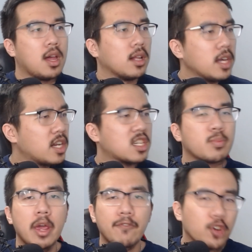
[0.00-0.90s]
Linux
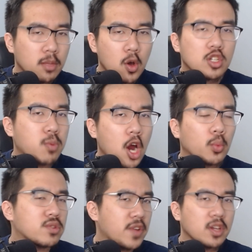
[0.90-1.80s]
Mint for the most part
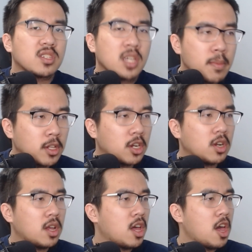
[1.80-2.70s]
was very similar.
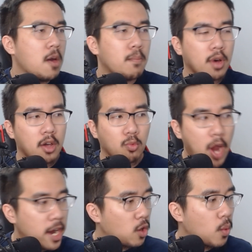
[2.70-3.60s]
But
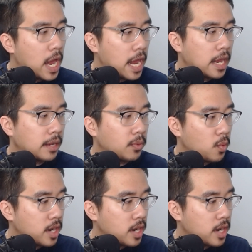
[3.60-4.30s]
right away, when I